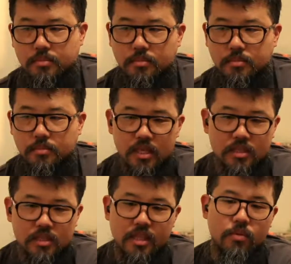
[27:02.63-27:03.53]
because
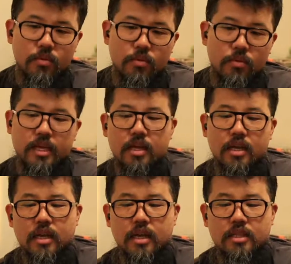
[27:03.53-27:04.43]
the thing was like
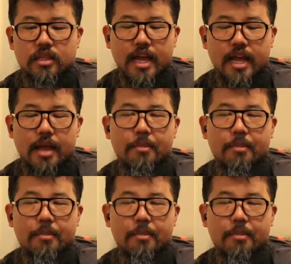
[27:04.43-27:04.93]
at the time